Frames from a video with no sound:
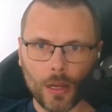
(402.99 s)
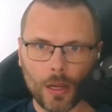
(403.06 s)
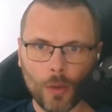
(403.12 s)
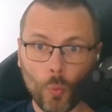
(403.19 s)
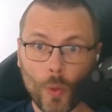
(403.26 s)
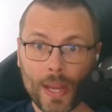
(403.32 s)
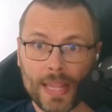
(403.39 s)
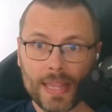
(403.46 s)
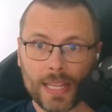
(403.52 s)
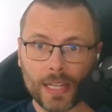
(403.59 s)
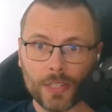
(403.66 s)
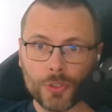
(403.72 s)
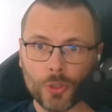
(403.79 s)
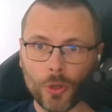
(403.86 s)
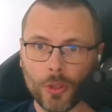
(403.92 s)
when the
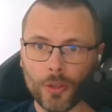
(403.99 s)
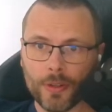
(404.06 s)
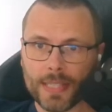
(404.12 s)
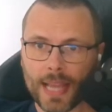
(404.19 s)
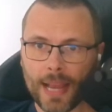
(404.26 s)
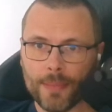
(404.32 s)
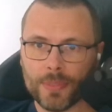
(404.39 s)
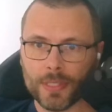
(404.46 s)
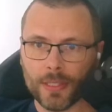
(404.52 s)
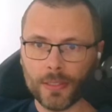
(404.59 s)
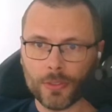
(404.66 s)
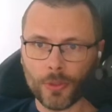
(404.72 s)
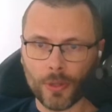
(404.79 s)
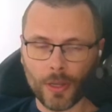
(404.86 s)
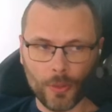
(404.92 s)
controller is
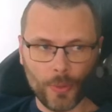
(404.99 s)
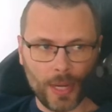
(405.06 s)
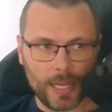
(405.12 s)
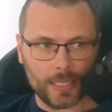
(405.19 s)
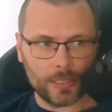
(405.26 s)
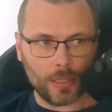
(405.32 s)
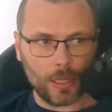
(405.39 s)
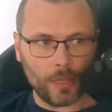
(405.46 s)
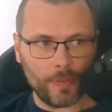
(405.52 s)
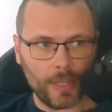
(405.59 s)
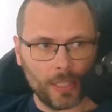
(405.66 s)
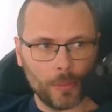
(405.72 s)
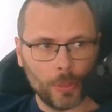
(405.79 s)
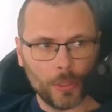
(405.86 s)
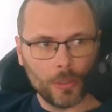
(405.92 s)
absent or otherwise
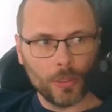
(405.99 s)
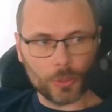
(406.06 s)
unavailable.